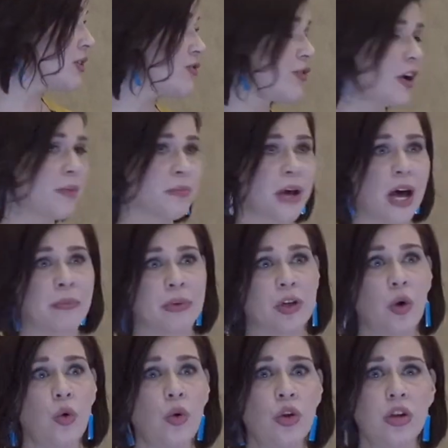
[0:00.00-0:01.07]
from common
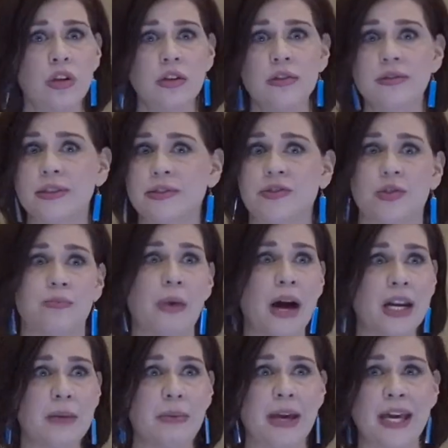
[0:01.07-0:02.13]
colds to
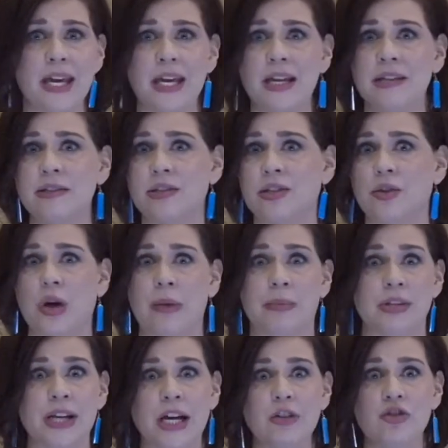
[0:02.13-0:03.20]
body pains to
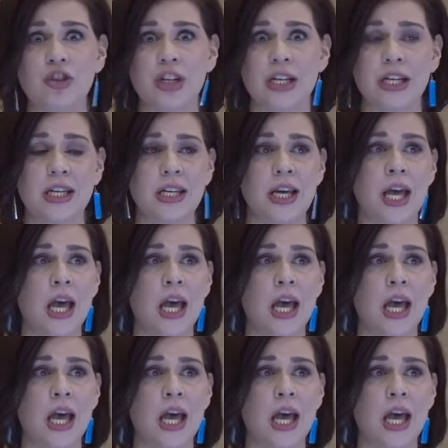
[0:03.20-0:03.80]
hypertension,